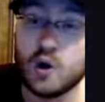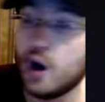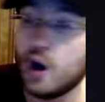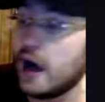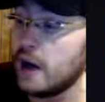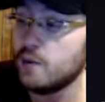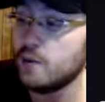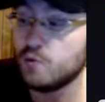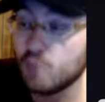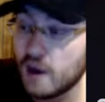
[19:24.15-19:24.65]
I
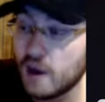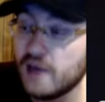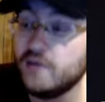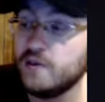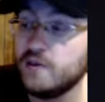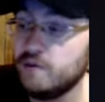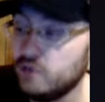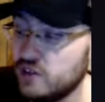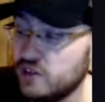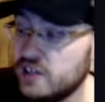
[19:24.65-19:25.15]
would rather have
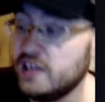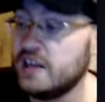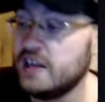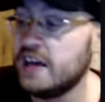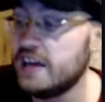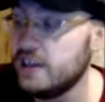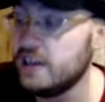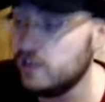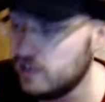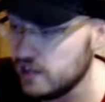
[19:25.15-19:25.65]
seen a
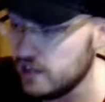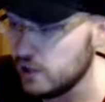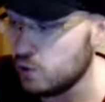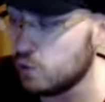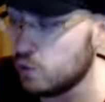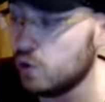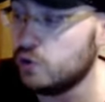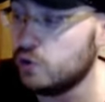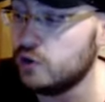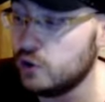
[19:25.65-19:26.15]

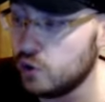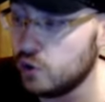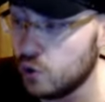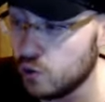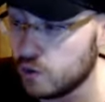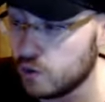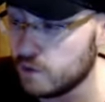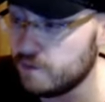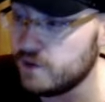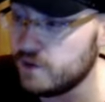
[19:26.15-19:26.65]
sequel to
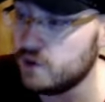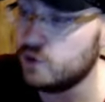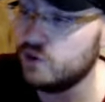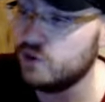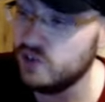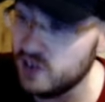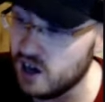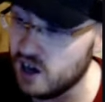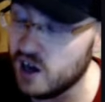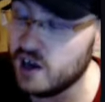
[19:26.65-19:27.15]
Cloverfield
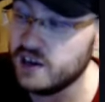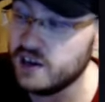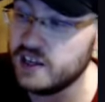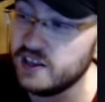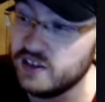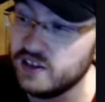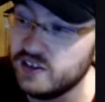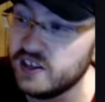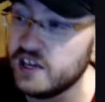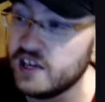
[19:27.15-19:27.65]
done in the
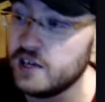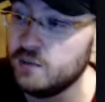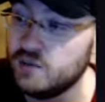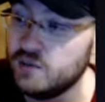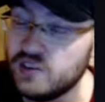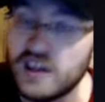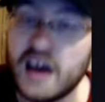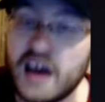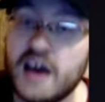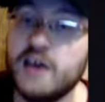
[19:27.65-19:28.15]
same
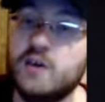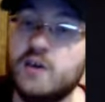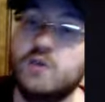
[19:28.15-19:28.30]
style.